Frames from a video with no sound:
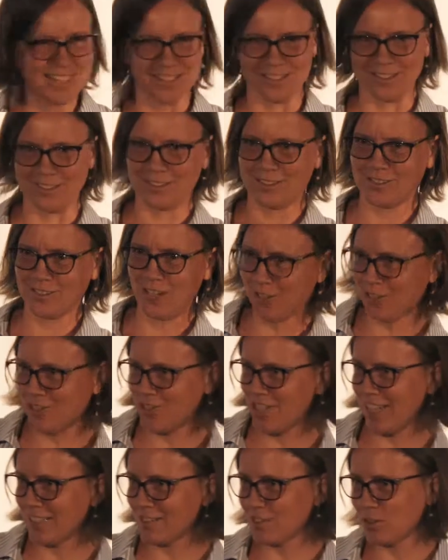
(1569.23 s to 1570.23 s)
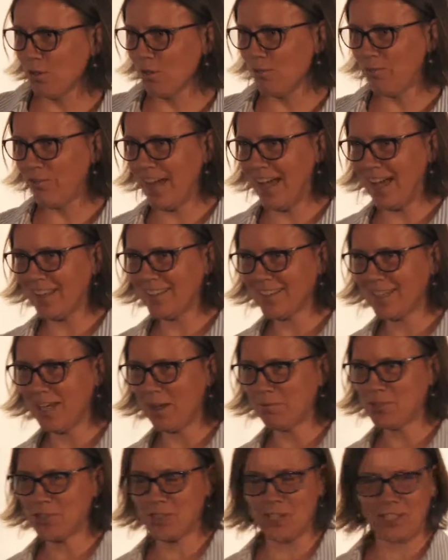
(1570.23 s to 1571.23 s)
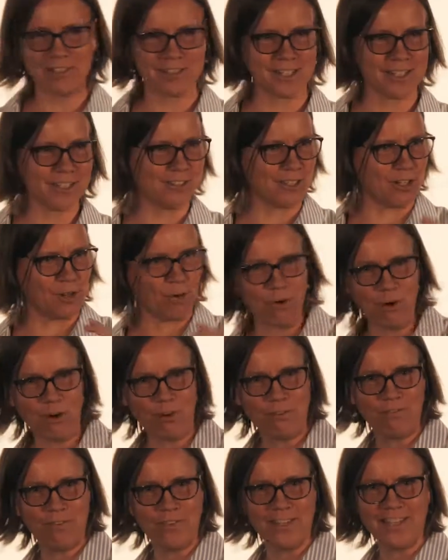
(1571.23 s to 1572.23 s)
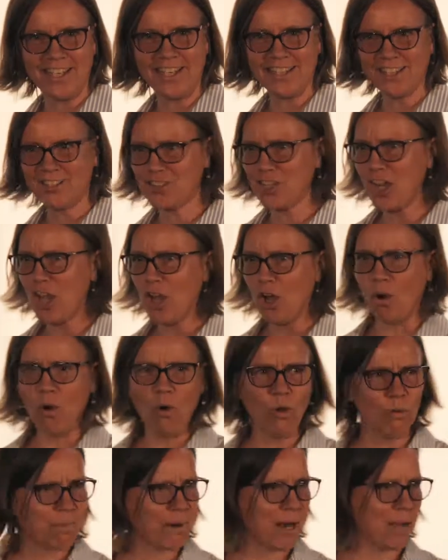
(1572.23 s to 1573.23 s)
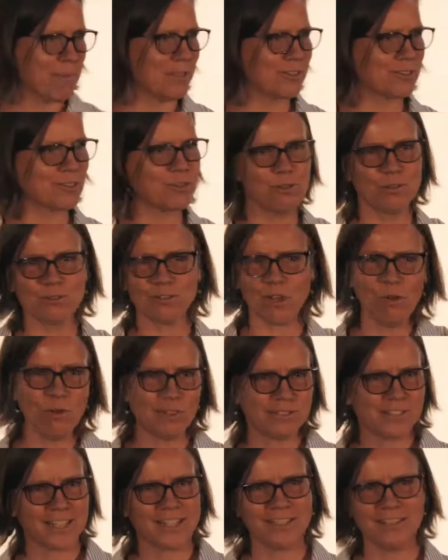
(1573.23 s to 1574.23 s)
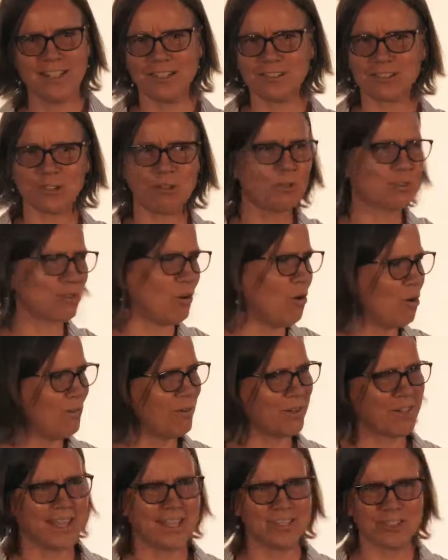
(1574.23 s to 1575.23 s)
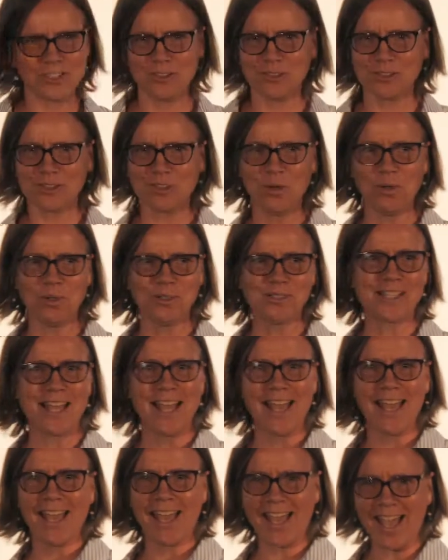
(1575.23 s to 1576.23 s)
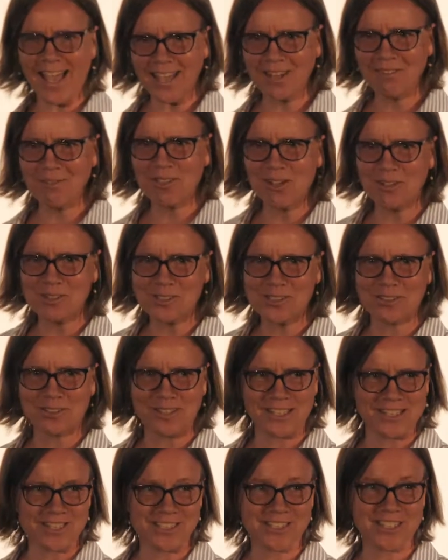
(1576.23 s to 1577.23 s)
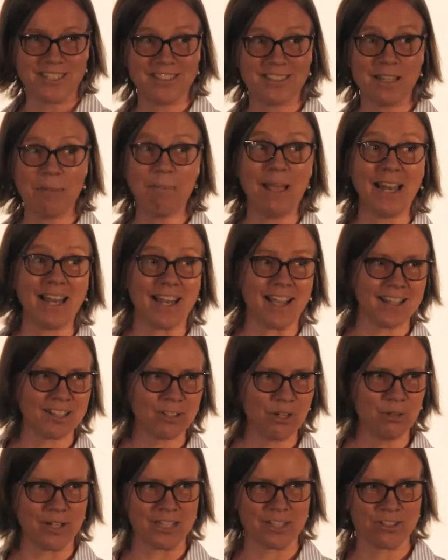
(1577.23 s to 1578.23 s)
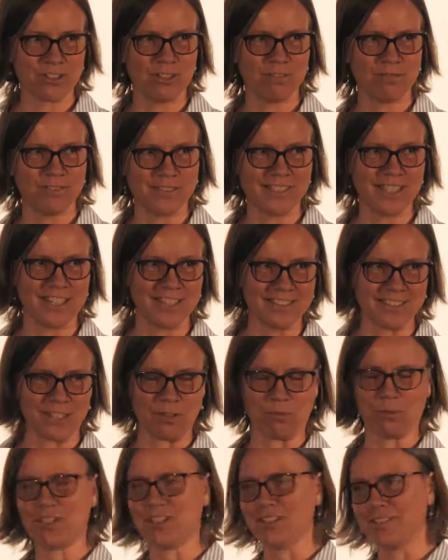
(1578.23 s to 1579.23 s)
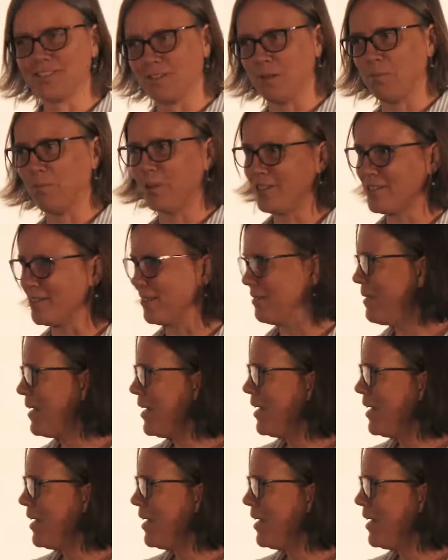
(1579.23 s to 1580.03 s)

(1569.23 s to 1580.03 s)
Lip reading: The Sunshine School for handicapped children, the orphanage, all primary schools, all secondary schools, all vocational schools, and we also registered the Belle Isle Correctional Facility, which is the prison.